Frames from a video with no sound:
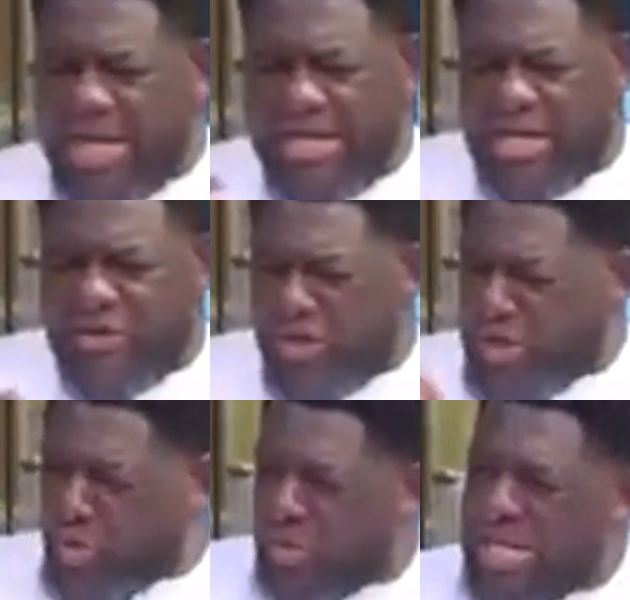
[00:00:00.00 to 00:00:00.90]
like
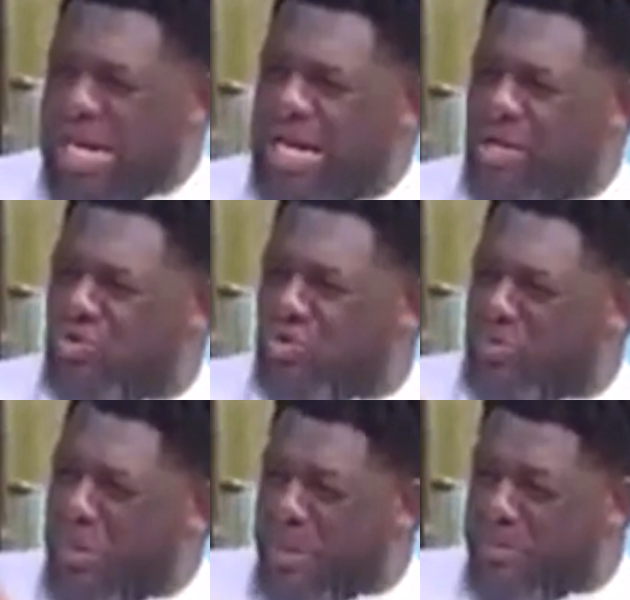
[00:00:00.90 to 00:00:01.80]
a tosa day no so
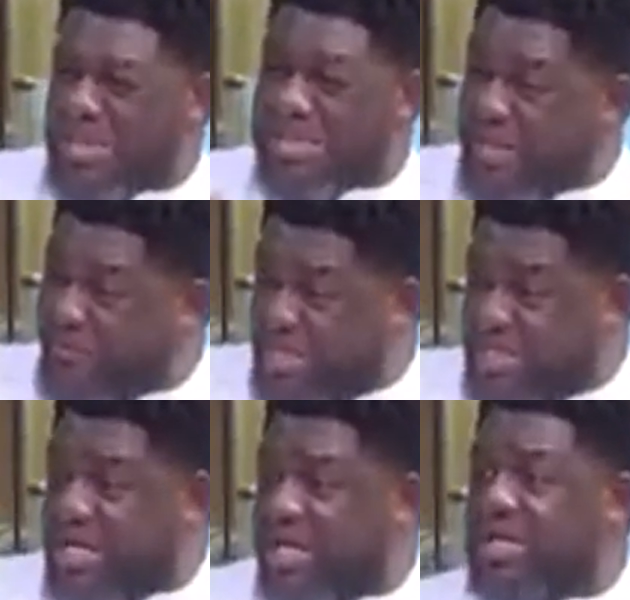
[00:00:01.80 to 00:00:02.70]
pepe
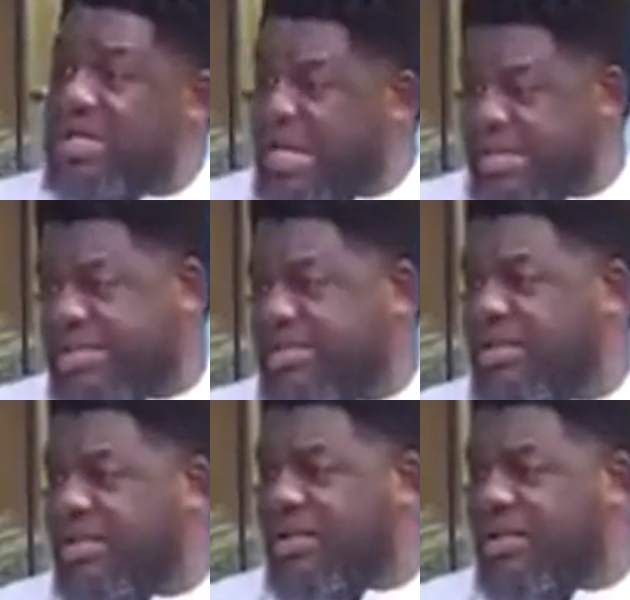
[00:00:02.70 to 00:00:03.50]
7th wow. year. Yes.